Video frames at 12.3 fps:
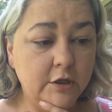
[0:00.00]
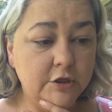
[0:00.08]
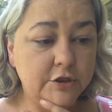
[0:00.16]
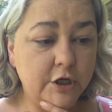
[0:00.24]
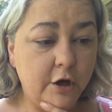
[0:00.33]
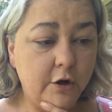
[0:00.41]

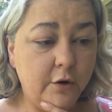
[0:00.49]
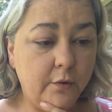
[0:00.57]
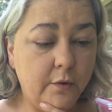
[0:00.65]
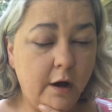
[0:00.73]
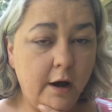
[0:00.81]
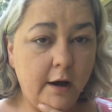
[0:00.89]

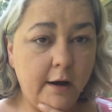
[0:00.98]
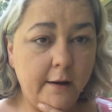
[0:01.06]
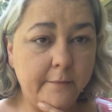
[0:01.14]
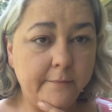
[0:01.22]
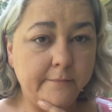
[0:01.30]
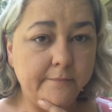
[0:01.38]
So,
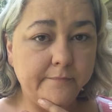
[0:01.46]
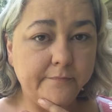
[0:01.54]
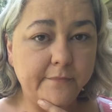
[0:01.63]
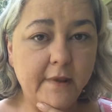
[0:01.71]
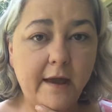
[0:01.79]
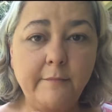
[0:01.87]

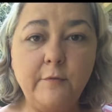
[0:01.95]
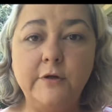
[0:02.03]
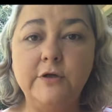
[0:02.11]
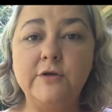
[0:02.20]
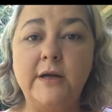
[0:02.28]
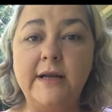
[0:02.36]
I'm going
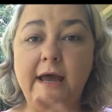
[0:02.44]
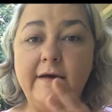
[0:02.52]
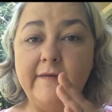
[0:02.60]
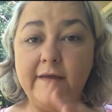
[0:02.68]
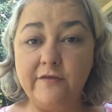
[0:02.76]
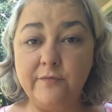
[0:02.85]
to try to
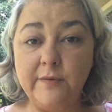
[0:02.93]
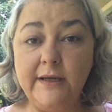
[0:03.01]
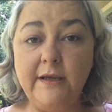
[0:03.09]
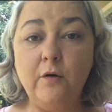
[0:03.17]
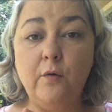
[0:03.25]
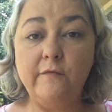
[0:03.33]
have like
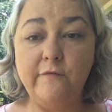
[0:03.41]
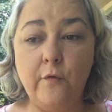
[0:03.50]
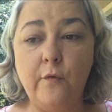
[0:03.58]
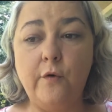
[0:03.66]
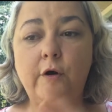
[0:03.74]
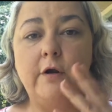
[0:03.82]
3 or
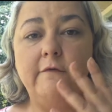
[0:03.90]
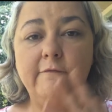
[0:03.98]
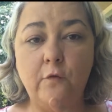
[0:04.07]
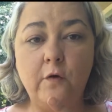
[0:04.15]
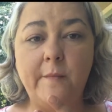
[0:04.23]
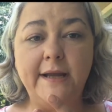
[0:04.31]
4
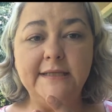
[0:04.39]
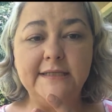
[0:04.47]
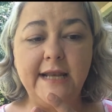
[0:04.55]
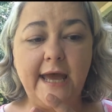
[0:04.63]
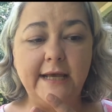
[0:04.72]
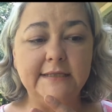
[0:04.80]
4-bite
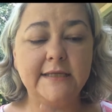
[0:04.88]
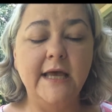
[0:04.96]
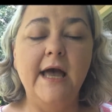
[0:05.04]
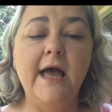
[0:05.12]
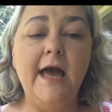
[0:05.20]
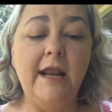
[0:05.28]
snacks.
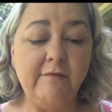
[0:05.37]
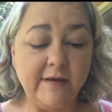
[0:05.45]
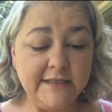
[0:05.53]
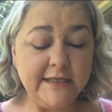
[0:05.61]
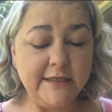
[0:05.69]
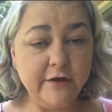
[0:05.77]
And if I
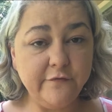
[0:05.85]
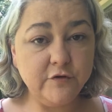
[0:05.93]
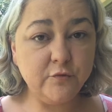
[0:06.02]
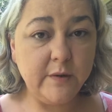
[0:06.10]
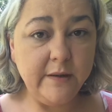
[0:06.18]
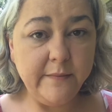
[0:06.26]
sit there for
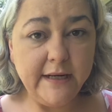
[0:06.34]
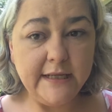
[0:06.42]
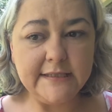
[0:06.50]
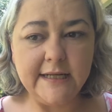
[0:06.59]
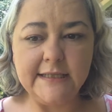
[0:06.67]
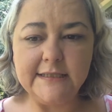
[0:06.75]
20
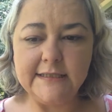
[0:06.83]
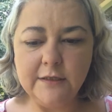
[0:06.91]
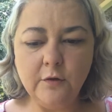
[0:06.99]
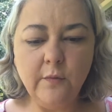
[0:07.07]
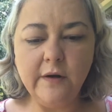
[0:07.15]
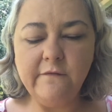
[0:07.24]
minutes and I
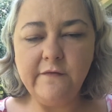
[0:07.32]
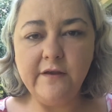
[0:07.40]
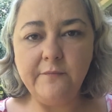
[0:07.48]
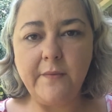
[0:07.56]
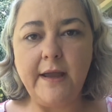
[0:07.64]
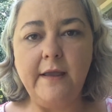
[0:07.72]
still want a
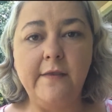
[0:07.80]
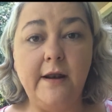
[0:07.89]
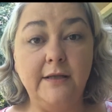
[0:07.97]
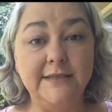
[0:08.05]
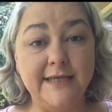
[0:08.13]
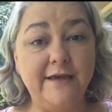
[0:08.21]
5th bite, then
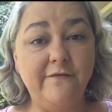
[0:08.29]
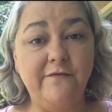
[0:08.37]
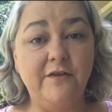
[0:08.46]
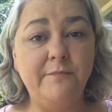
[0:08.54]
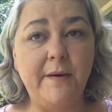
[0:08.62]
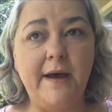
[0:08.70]
I'll take a
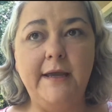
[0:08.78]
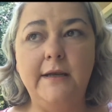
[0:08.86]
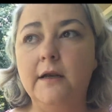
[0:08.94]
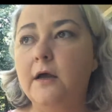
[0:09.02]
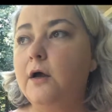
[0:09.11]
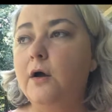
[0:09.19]
5th bite
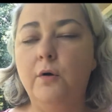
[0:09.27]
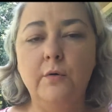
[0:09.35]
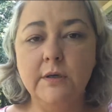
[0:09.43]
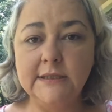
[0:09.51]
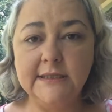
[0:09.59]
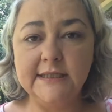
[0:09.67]

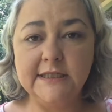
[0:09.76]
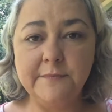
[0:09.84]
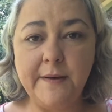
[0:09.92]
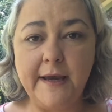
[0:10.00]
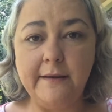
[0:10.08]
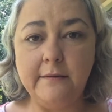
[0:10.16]
or a 6th
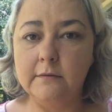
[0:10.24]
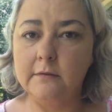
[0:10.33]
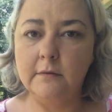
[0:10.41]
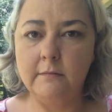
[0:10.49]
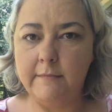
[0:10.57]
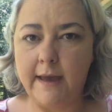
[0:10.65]
bite
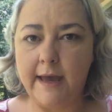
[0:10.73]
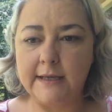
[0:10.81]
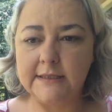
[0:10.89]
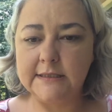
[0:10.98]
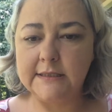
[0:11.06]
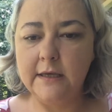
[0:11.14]

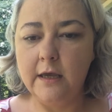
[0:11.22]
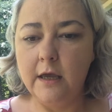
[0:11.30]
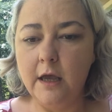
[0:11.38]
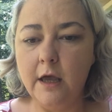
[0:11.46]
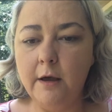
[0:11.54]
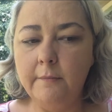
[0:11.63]
max.
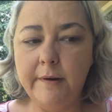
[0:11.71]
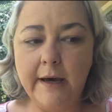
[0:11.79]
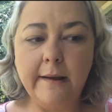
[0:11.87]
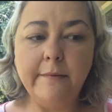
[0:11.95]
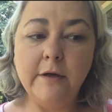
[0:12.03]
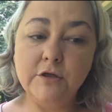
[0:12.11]

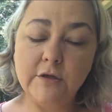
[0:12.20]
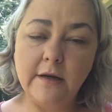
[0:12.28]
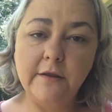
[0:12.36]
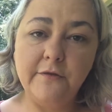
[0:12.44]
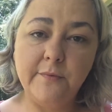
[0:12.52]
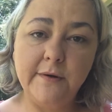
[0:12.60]
But I'm going to
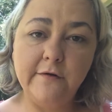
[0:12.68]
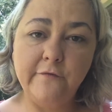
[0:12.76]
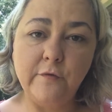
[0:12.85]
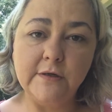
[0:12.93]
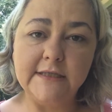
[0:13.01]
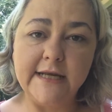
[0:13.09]
try the 3 or
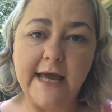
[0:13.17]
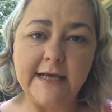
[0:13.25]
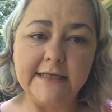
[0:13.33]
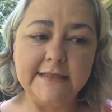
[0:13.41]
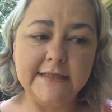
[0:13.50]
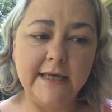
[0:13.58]
4
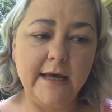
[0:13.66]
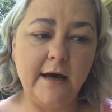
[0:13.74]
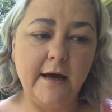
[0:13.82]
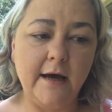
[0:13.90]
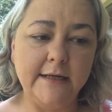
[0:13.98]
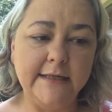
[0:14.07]
snacks
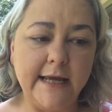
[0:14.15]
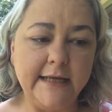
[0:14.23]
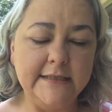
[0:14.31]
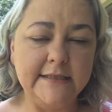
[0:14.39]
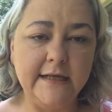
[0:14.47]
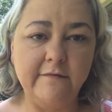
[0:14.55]
a day
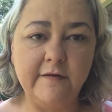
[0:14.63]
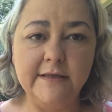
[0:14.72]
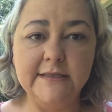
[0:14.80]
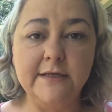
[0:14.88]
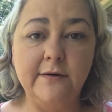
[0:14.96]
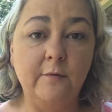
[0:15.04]
instead of
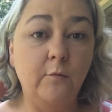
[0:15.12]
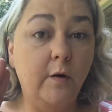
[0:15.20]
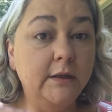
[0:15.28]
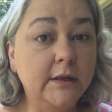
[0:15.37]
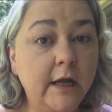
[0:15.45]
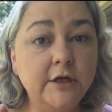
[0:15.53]
considering
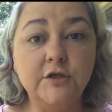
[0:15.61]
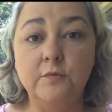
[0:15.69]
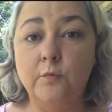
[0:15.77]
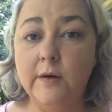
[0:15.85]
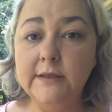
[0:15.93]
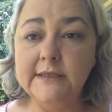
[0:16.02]
1 lunch
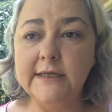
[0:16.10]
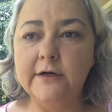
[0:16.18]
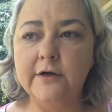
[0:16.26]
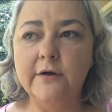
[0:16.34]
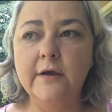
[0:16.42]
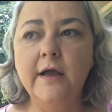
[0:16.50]
and 1
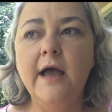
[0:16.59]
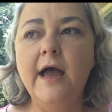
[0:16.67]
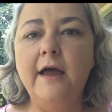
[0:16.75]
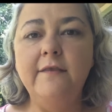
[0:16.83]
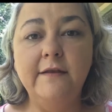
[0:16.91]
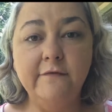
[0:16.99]
dinner,
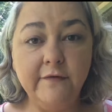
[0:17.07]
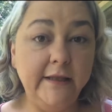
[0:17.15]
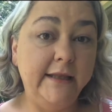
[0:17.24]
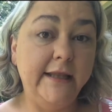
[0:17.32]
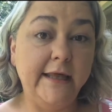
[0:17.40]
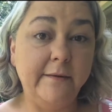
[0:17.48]
and then
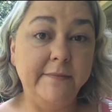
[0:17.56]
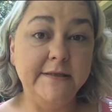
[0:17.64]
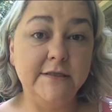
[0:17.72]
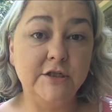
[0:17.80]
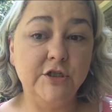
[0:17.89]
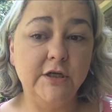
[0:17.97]
feeling like a
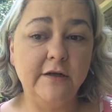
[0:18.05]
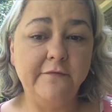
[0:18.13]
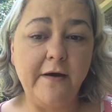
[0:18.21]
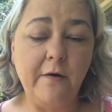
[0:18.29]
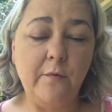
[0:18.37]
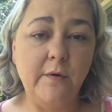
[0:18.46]
piece of shit
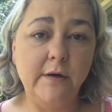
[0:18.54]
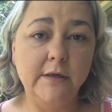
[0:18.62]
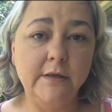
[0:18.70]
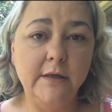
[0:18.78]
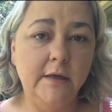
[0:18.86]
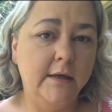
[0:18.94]
if I
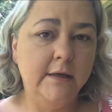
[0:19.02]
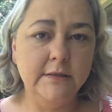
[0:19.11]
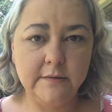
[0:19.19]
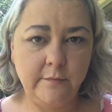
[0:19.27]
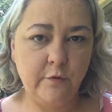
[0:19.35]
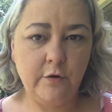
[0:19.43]
want
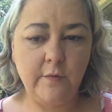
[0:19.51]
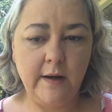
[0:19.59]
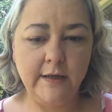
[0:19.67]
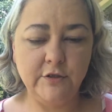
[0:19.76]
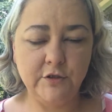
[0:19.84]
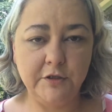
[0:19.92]
some pork
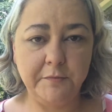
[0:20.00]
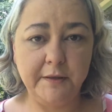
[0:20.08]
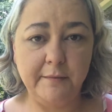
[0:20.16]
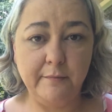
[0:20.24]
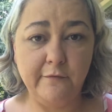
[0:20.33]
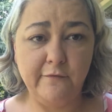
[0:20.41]
rinds or
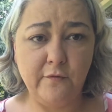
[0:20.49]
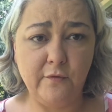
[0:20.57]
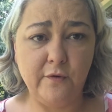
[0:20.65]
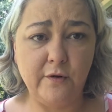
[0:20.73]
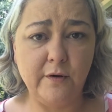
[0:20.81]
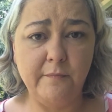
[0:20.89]
something
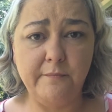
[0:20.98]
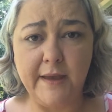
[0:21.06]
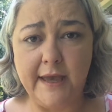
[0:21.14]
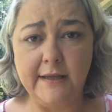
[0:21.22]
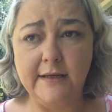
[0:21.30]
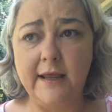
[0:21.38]
before
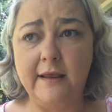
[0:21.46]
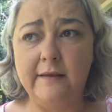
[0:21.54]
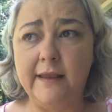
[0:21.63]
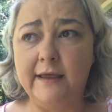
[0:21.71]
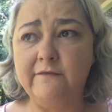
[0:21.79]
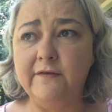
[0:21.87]
bed,
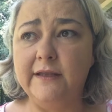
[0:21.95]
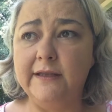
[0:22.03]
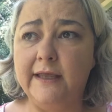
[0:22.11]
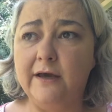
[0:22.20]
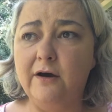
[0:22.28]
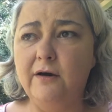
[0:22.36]
and feeling
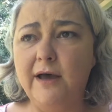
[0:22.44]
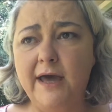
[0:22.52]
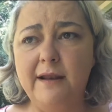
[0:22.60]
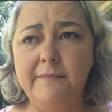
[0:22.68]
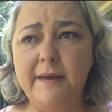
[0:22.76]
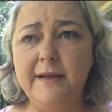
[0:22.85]
like, oh, I
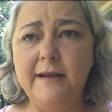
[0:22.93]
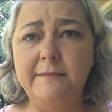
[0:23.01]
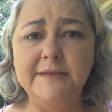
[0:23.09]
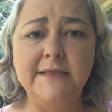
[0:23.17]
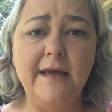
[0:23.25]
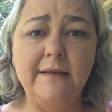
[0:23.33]
had a
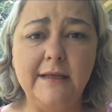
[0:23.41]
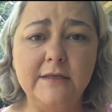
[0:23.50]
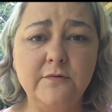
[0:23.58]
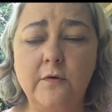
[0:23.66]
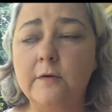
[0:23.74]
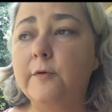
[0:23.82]
bedtime snack,
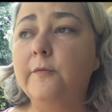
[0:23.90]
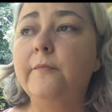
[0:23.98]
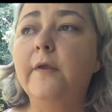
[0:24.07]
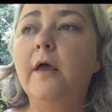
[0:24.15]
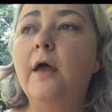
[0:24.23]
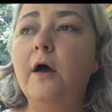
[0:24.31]
that's horrible.
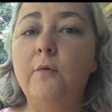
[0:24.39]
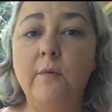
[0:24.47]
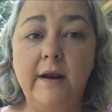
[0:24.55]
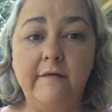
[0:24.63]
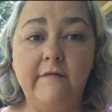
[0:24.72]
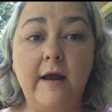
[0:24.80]

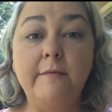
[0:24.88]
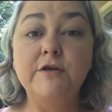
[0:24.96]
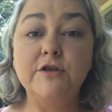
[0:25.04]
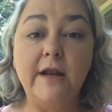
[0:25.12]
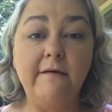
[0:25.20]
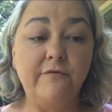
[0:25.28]
Whatever. I'm
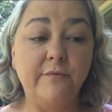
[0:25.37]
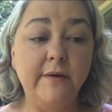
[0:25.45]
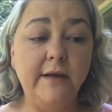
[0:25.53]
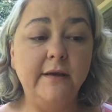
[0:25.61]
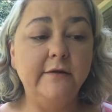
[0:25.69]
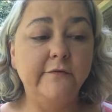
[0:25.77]
just going to have
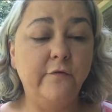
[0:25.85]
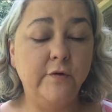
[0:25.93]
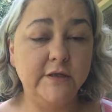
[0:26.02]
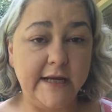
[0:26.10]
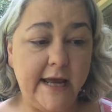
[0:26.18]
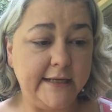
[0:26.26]
3 to 4
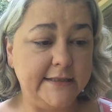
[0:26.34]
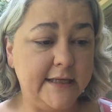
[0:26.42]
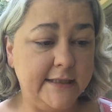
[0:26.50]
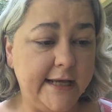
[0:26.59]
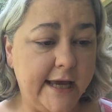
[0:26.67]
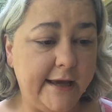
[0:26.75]
snacks
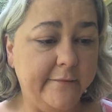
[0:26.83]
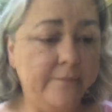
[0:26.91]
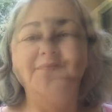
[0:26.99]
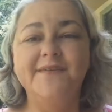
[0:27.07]
a day.